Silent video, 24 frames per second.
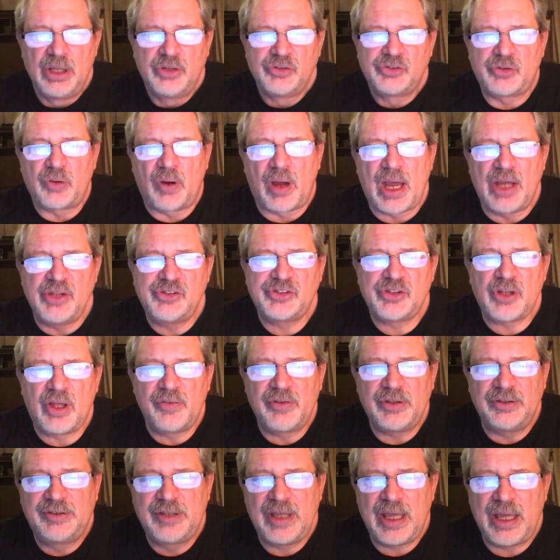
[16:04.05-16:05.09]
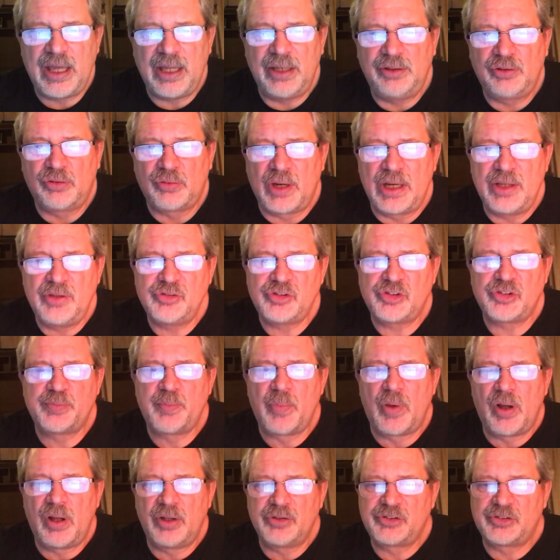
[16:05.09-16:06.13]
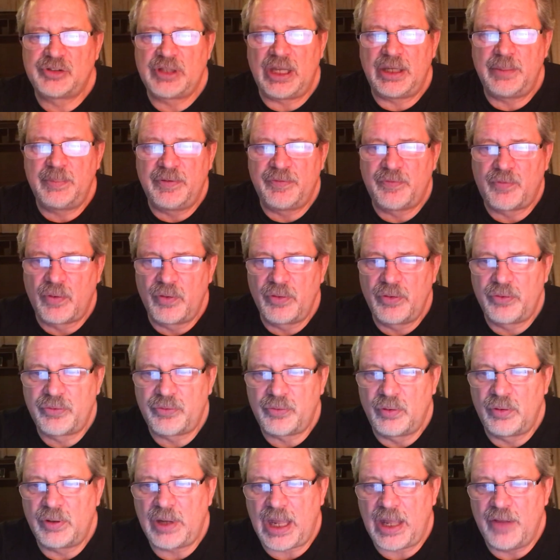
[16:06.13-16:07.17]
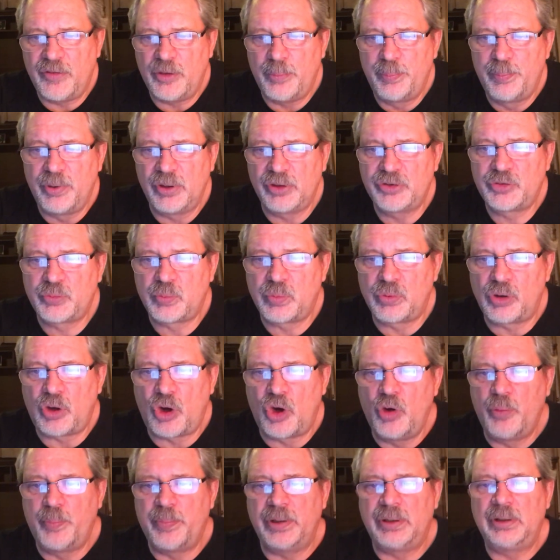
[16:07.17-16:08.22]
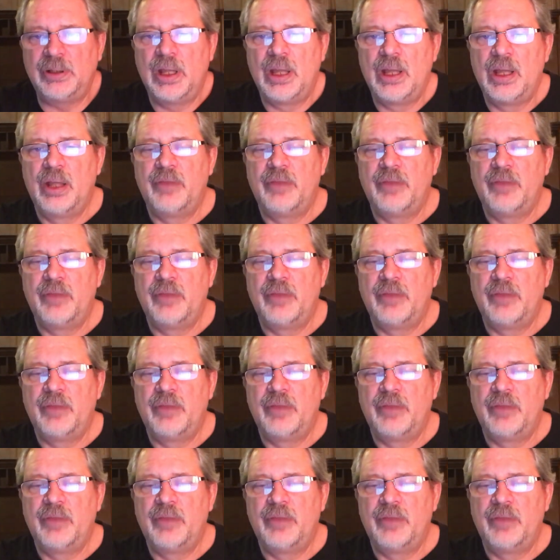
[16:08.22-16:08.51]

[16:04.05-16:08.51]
So I saw the dead, great and small, standing before the throne, and the books were open.